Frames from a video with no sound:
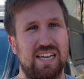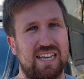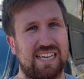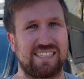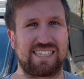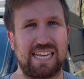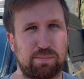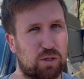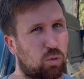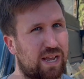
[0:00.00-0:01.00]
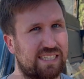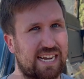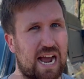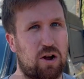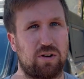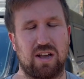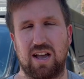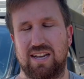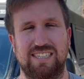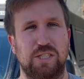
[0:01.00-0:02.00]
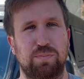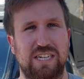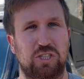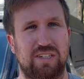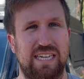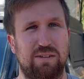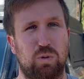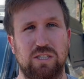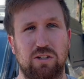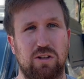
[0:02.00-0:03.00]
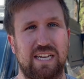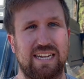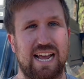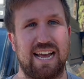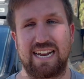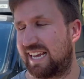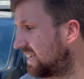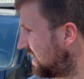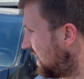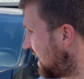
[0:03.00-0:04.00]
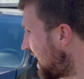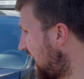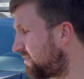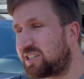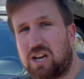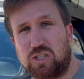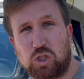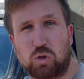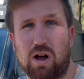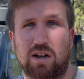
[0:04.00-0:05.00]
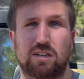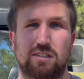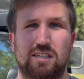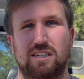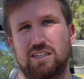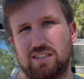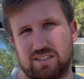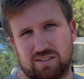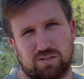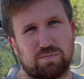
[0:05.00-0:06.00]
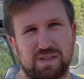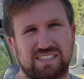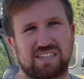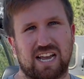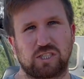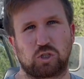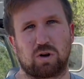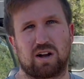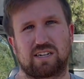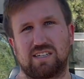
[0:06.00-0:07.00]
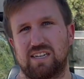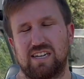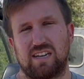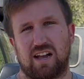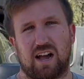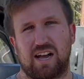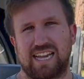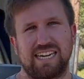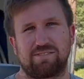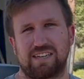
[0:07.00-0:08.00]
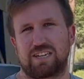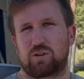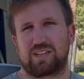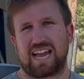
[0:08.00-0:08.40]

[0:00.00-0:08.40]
is to keep the weight down, especially when you're looking at a half-ton truck, mid-size truck, any vehicle that